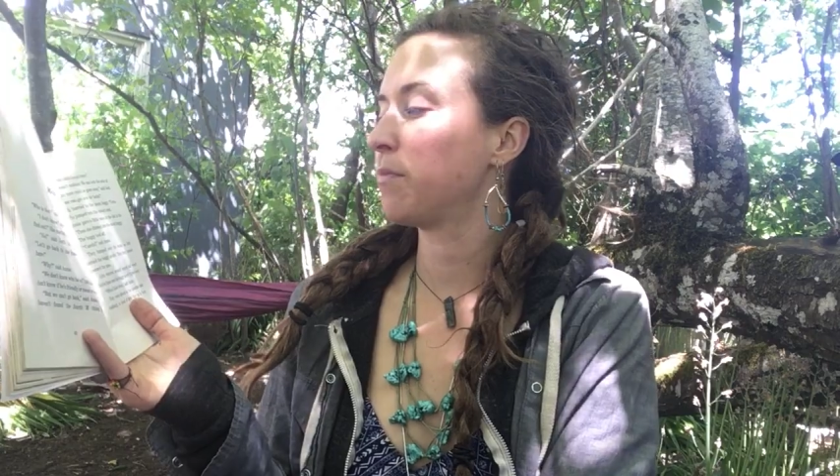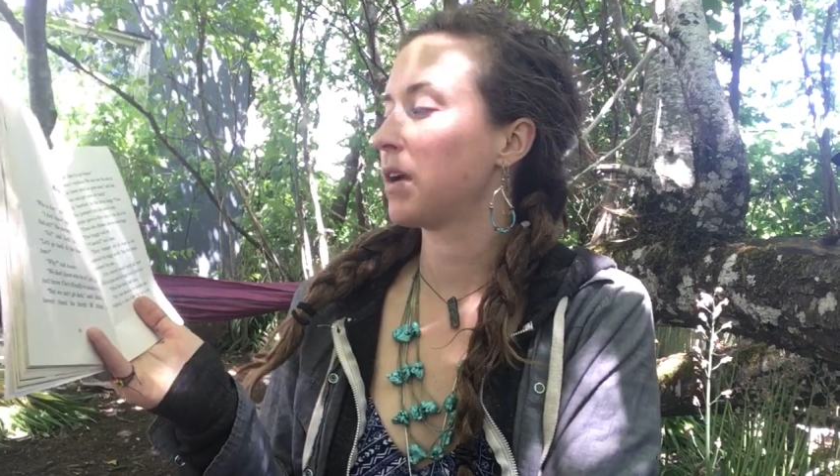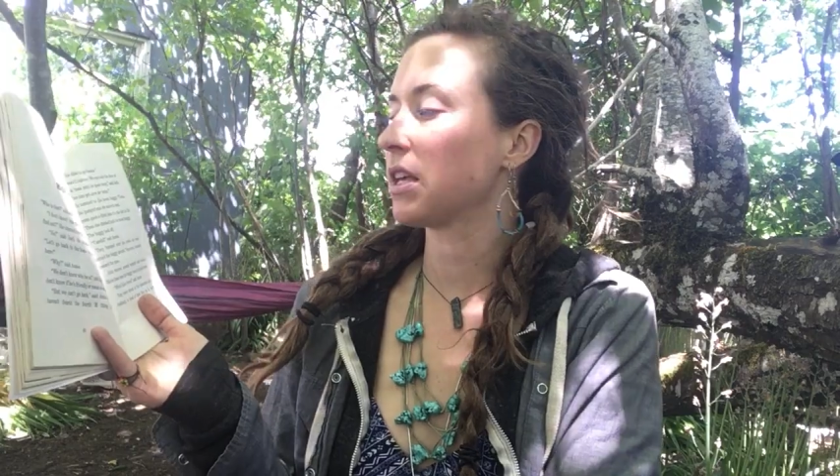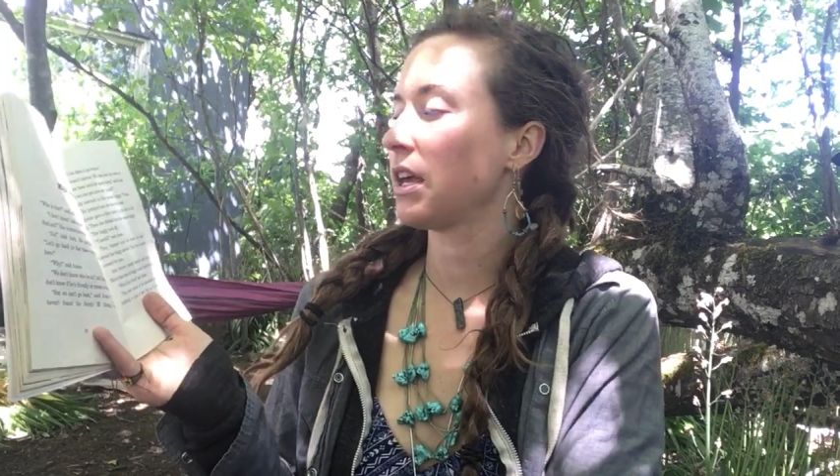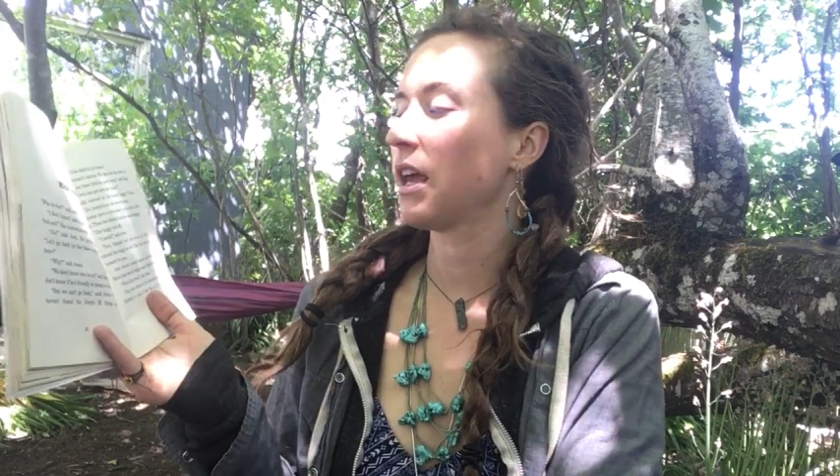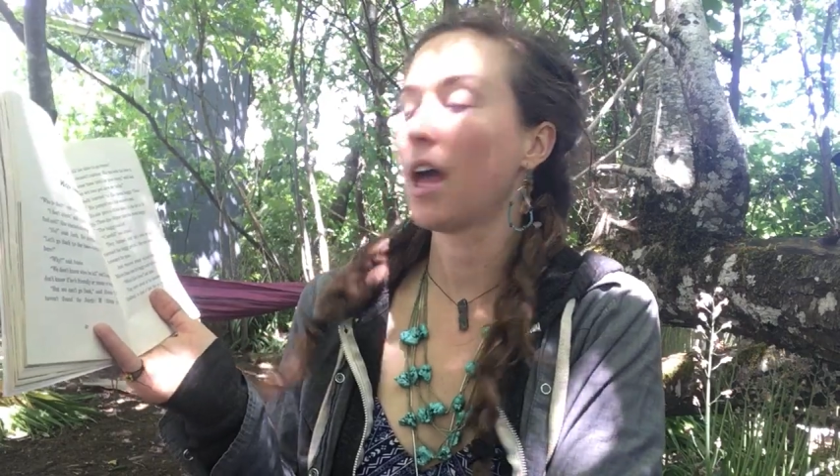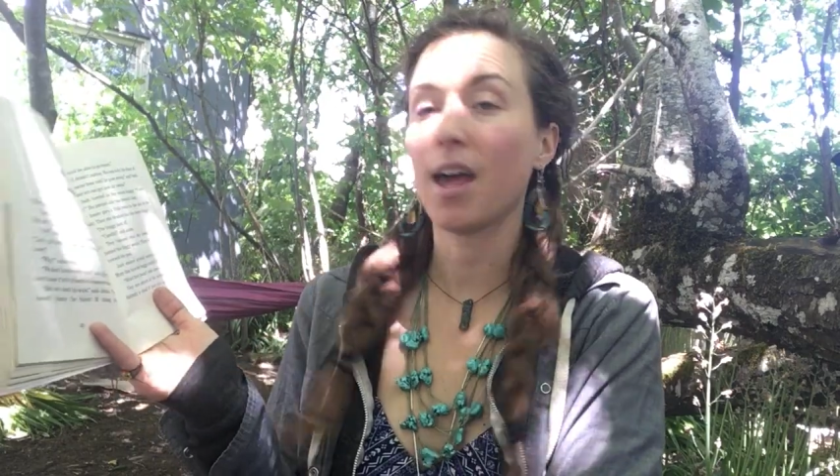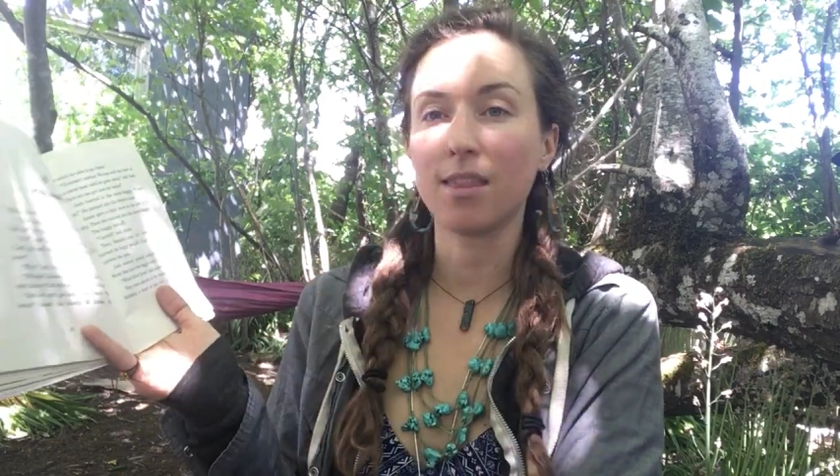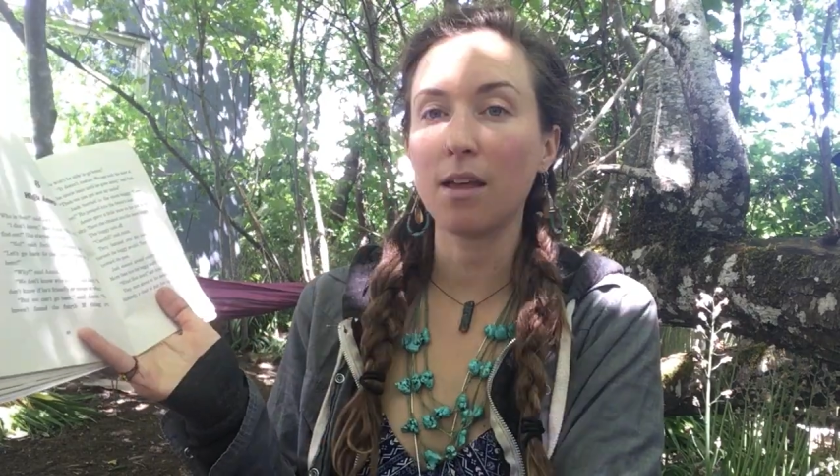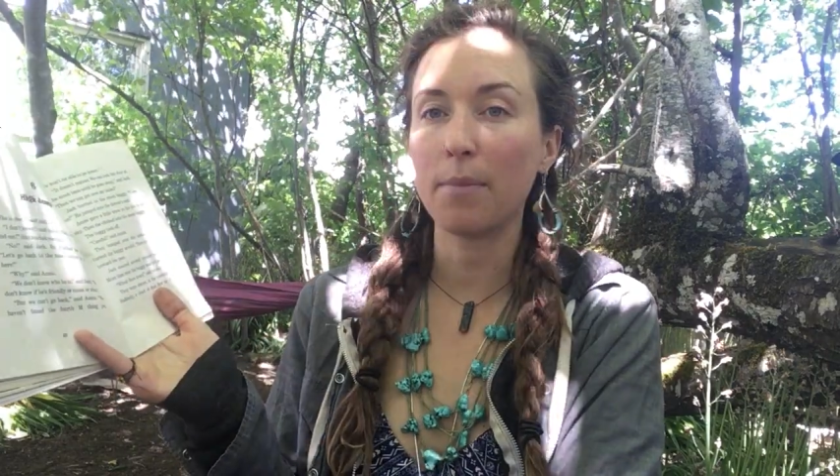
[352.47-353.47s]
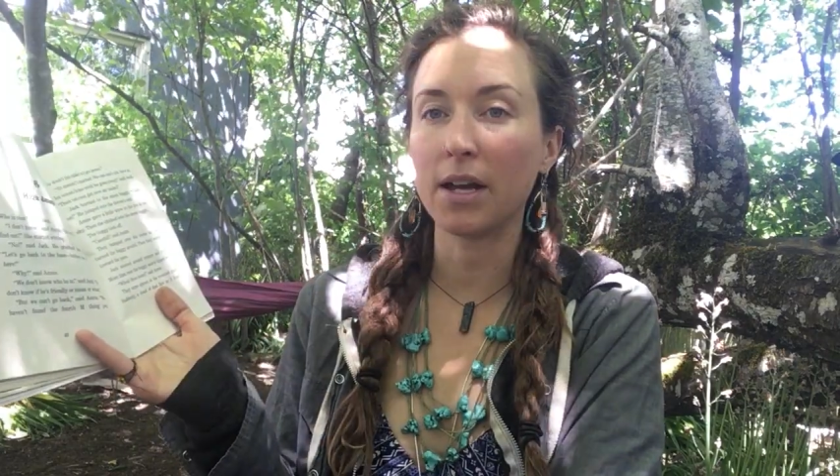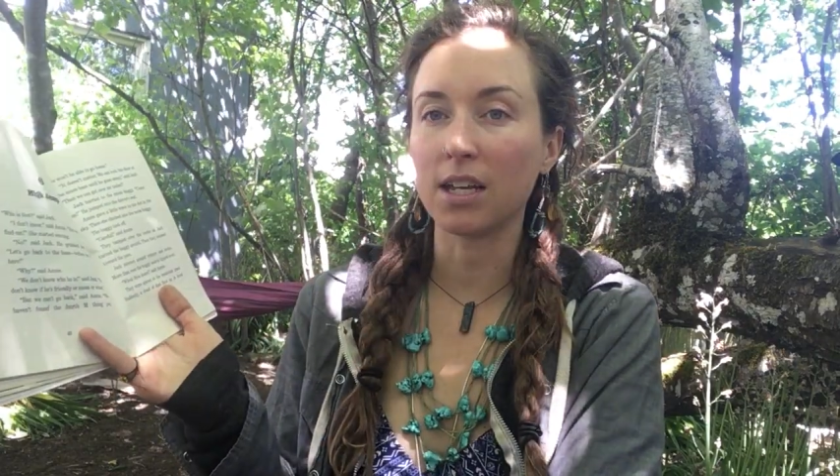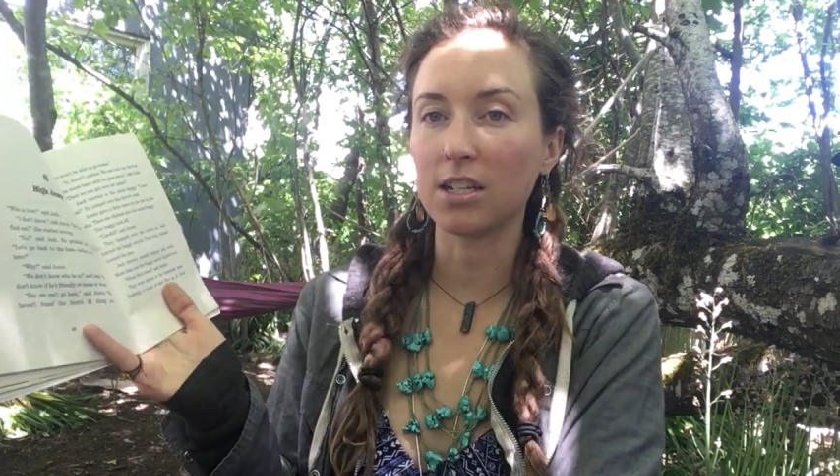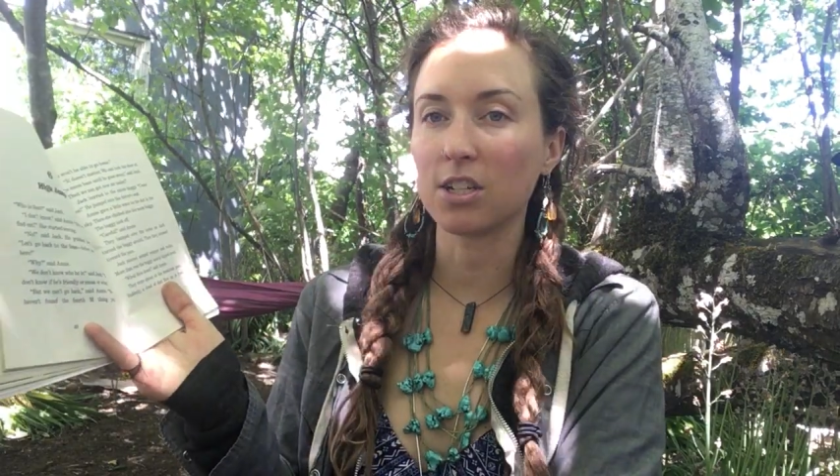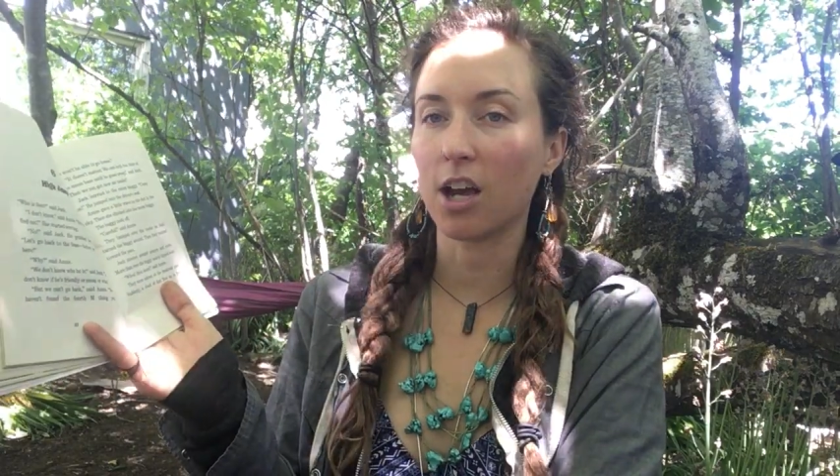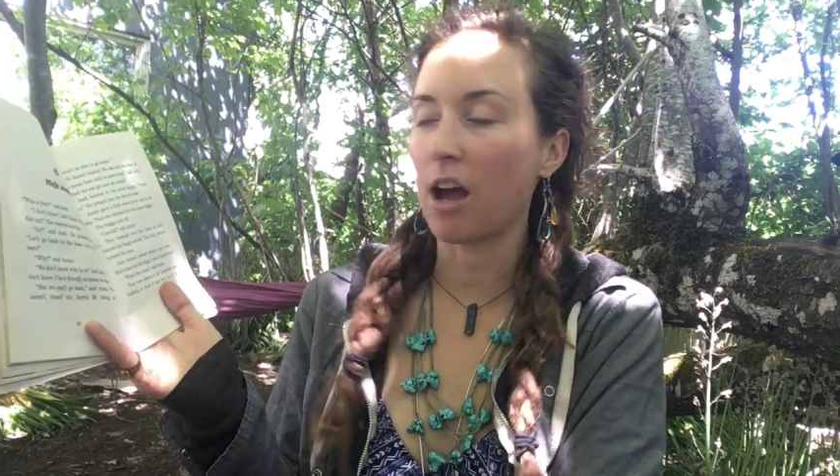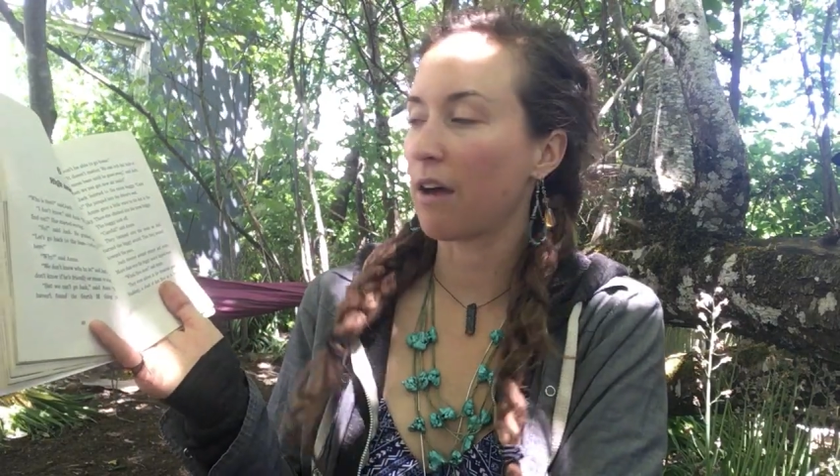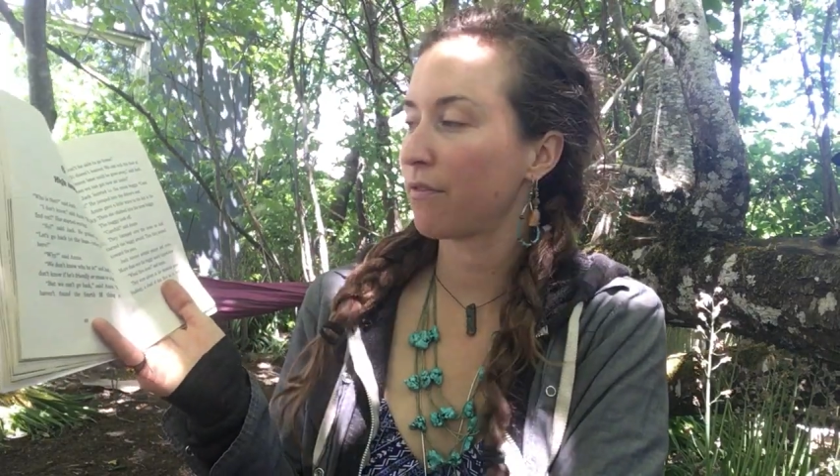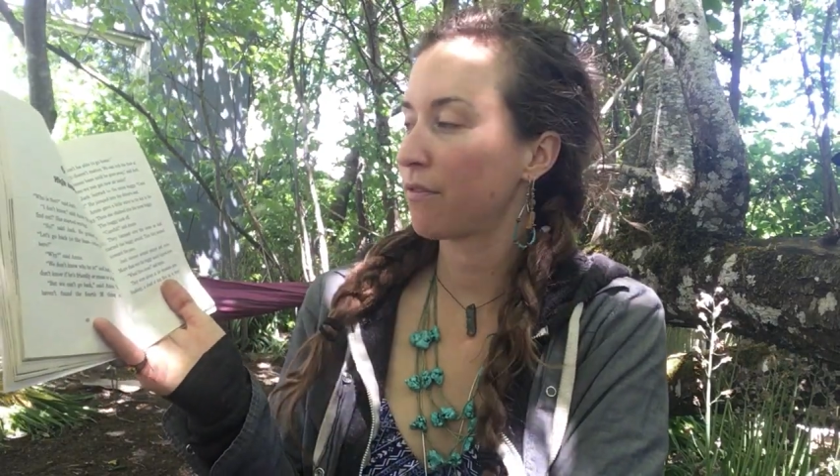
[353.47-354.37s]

buggy, and the buggy took off.